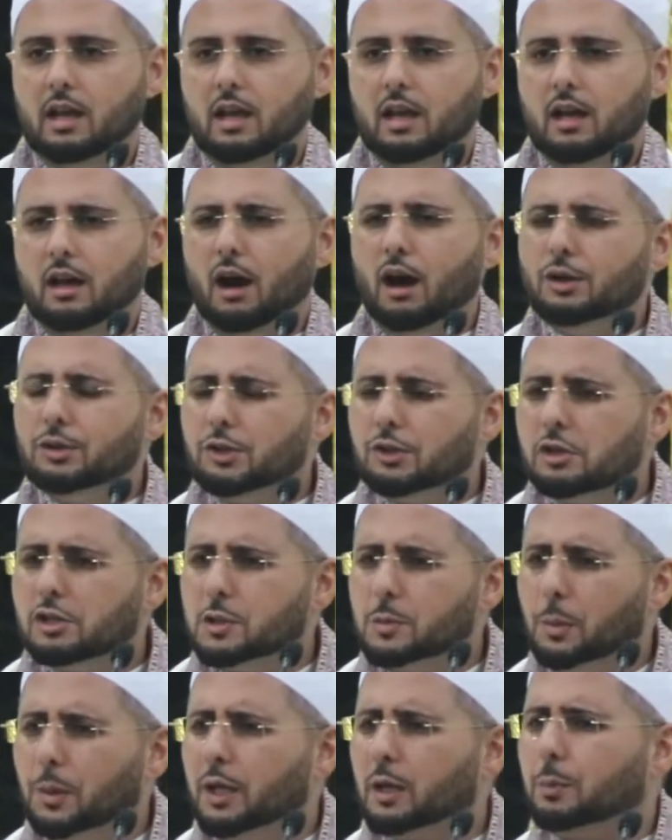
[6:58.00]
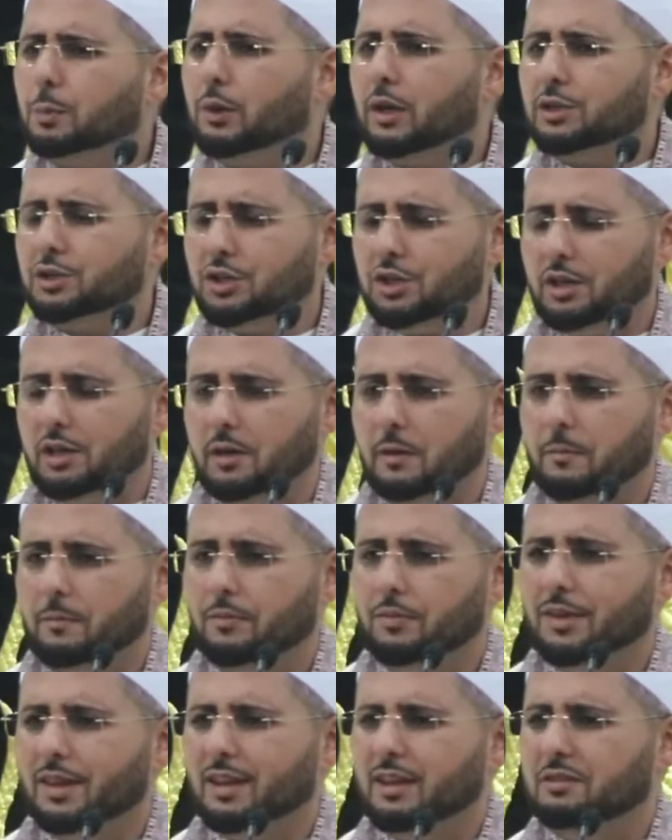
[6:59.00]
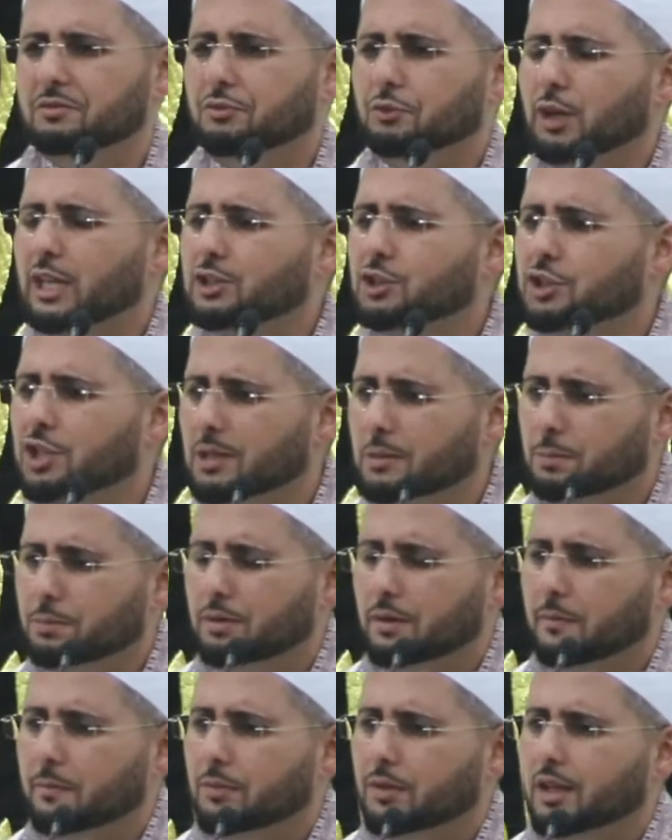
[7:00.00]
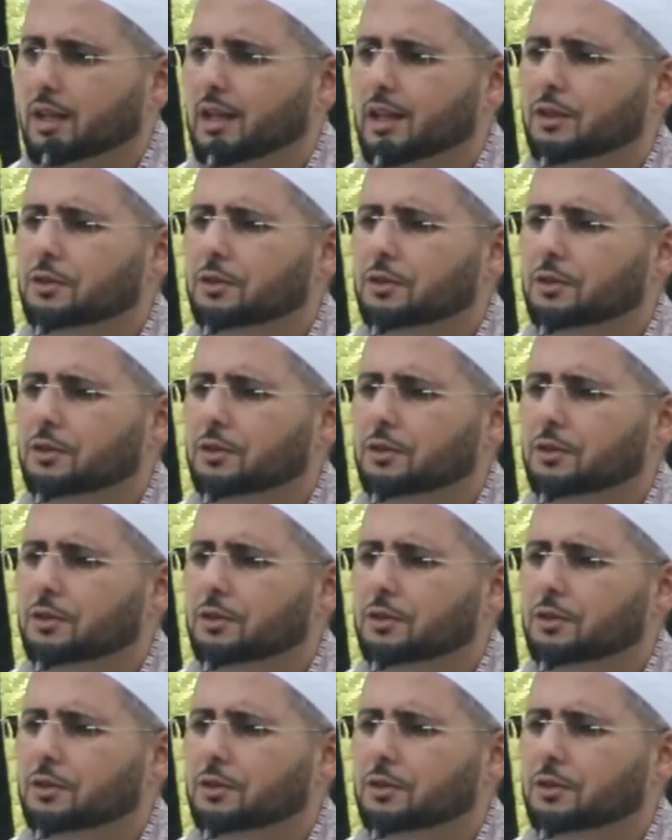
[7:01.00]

Under this peer pressure, friendship, the